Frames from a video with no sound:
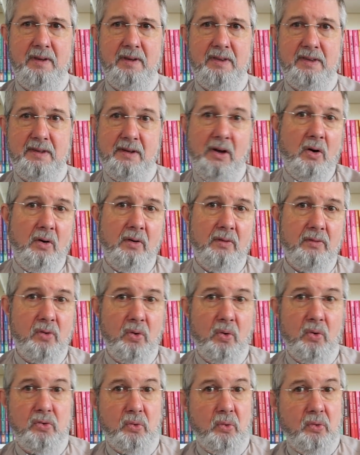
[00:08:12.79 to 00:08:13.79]
There are, of
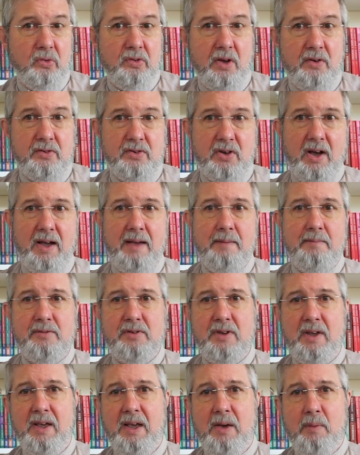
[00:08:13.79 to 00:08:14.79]
course, also
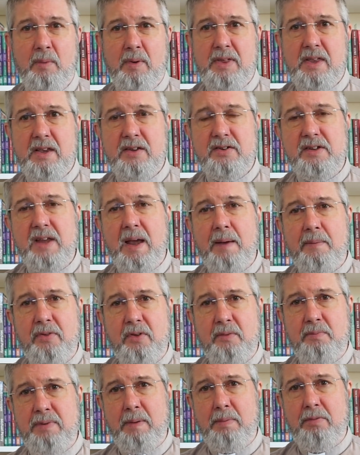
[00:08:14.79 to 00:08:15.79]
times when this depth
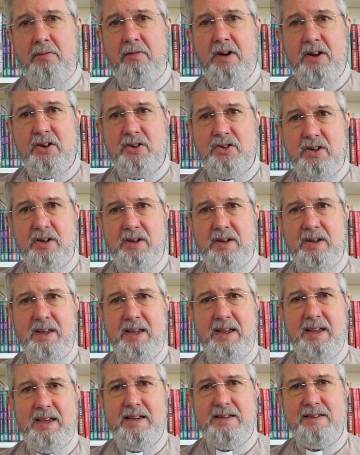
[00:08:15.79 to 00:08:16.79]
of preparation
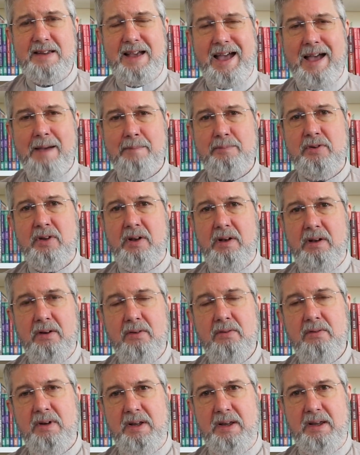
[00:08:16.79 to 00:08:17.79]
is
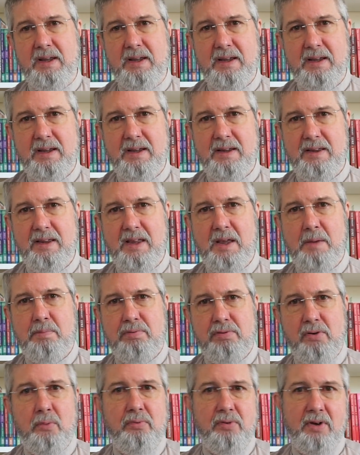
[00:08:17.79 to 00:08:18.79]
absolutely the
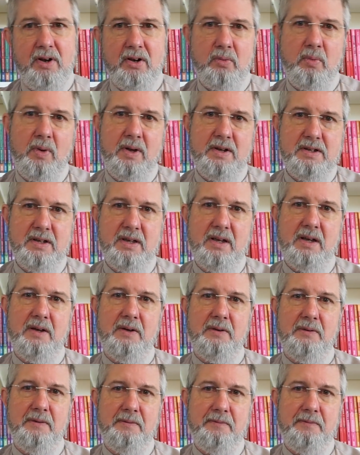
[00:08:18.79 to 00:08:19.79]
appropriate way to go.